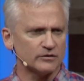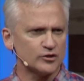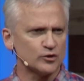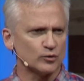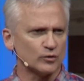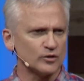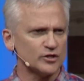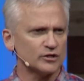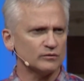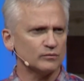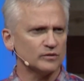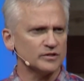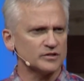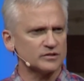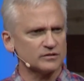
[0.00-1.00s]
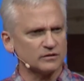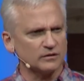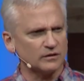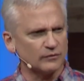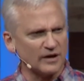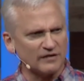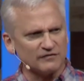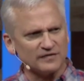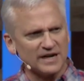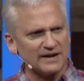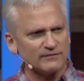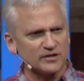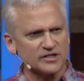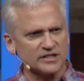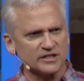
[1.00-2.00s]
Georgia, was uh, around five
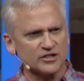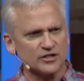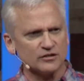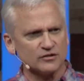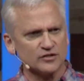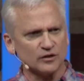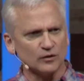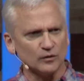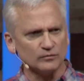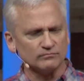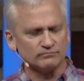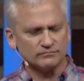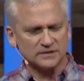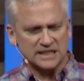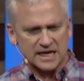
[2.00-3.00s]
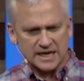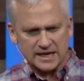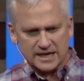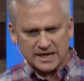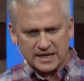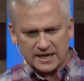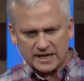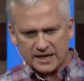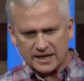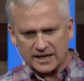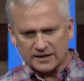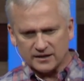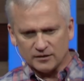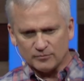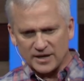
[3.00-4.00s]
or six years old.
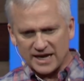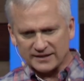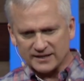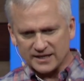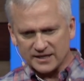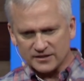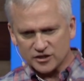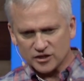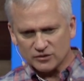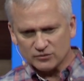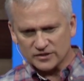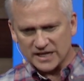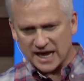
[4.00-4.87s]
And uh, back then, she was a